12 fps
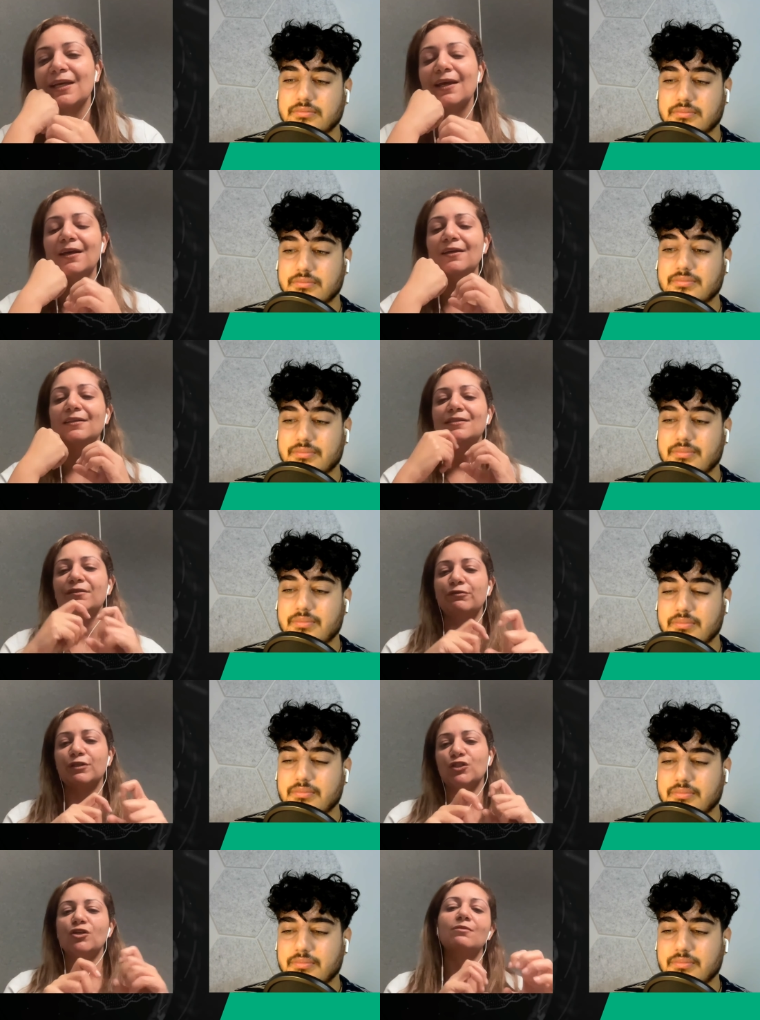Speaker 1: and
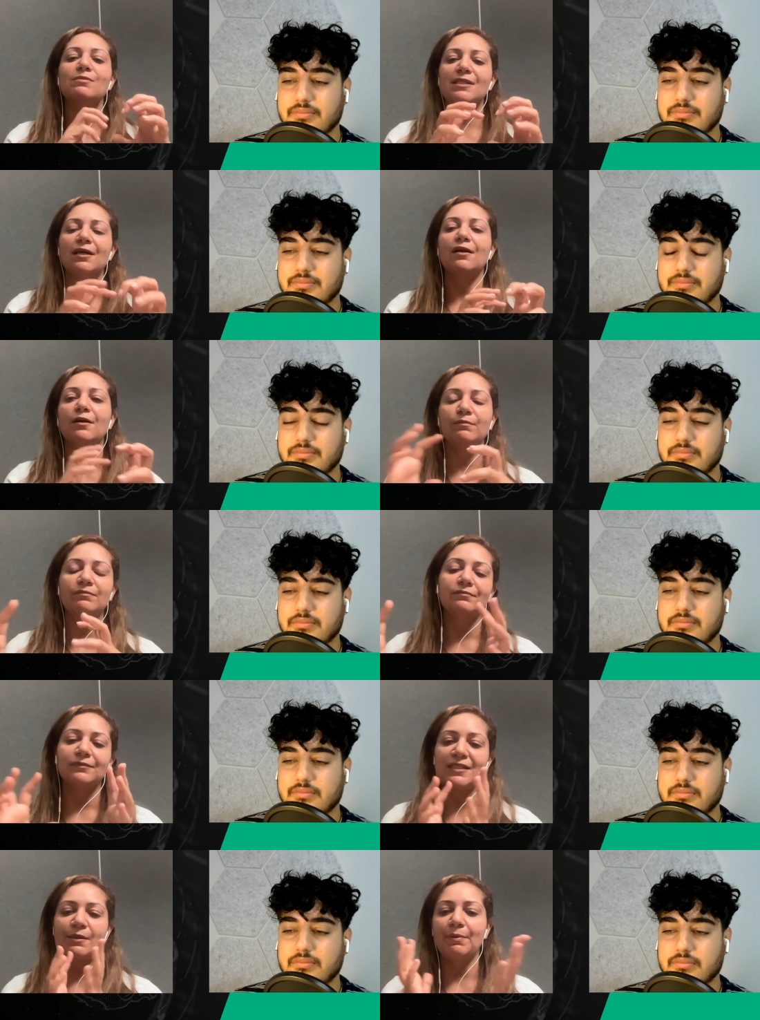different charms that come
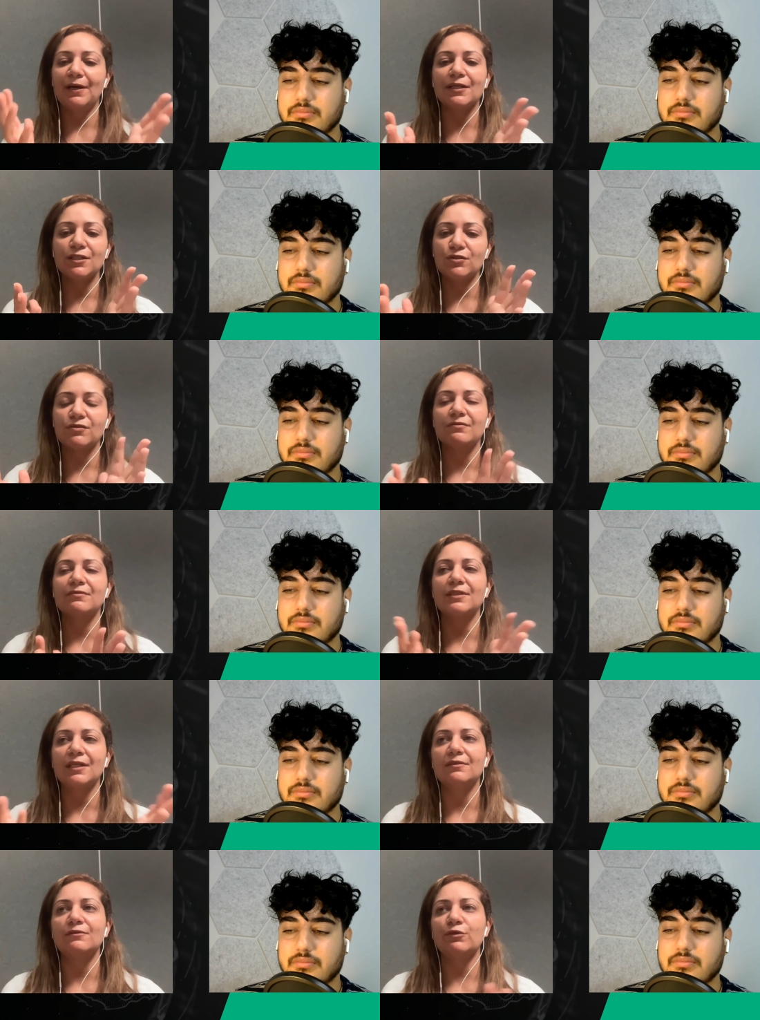as a package
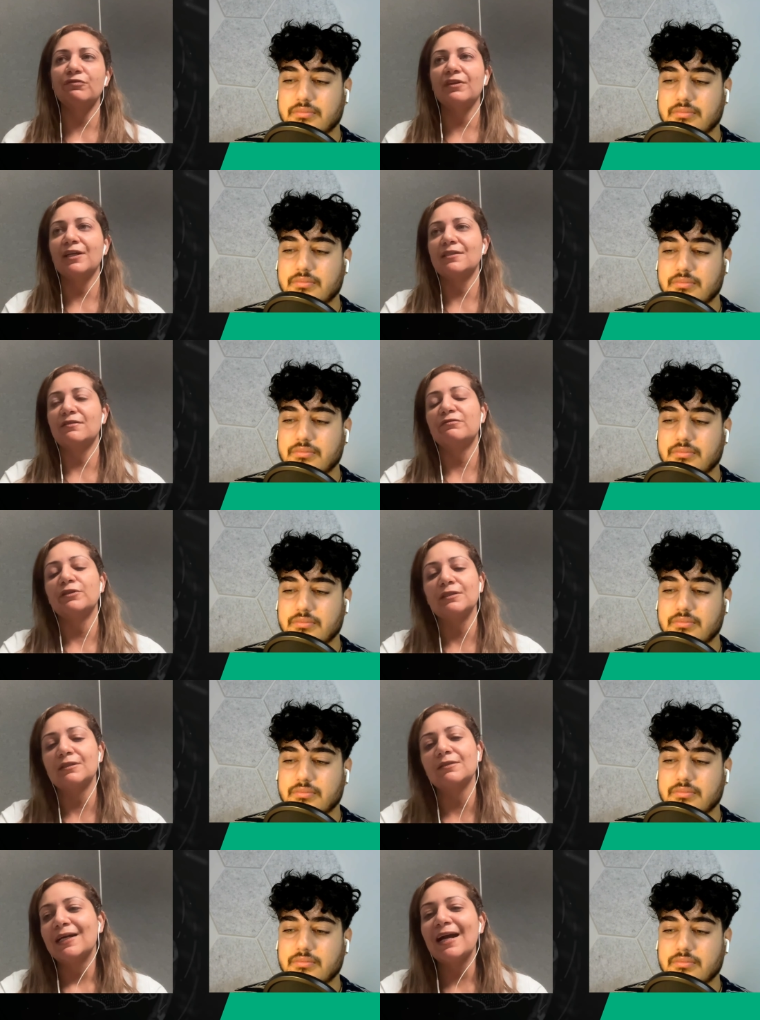that reflect different
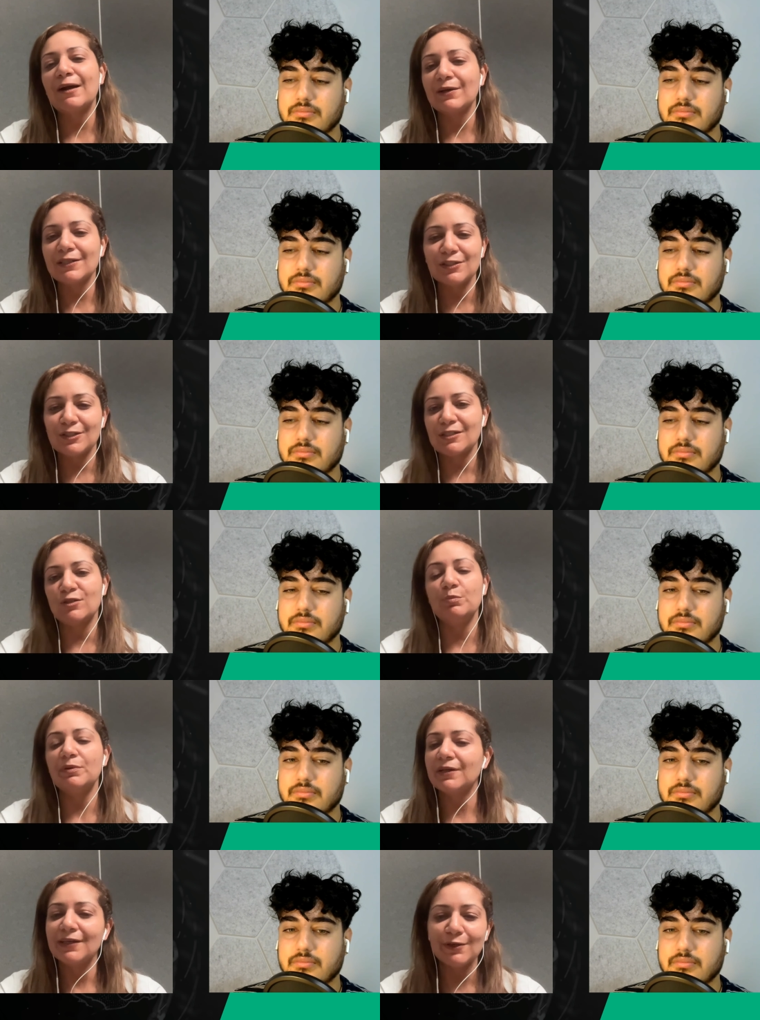characters,
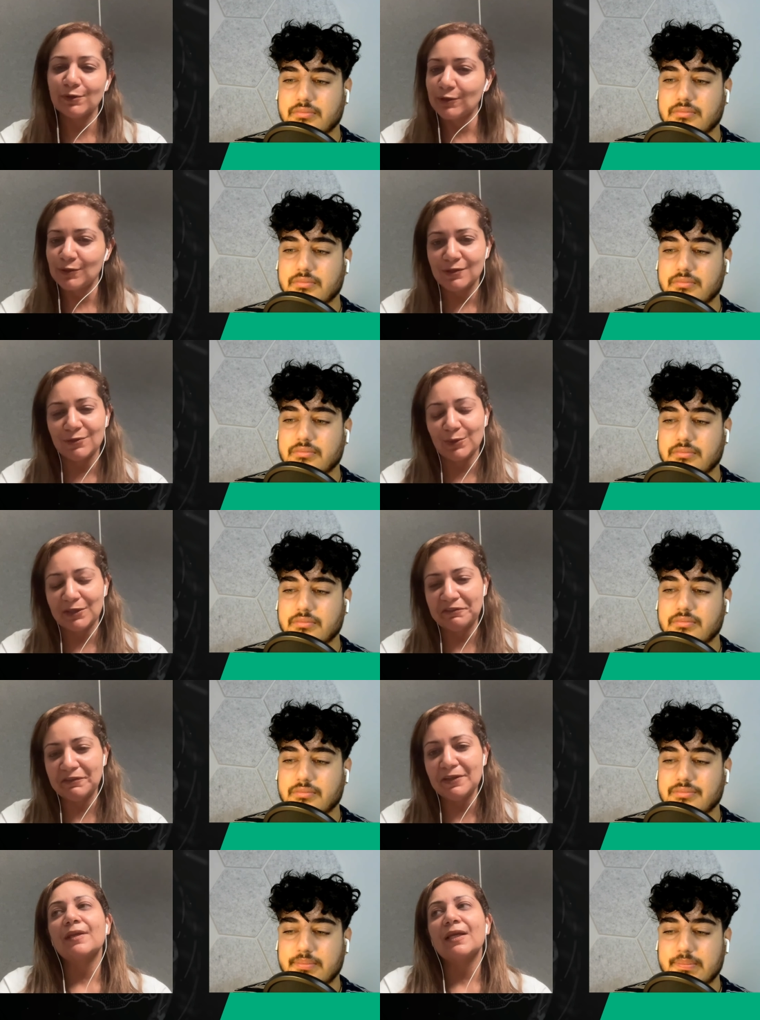superheroes, whatever.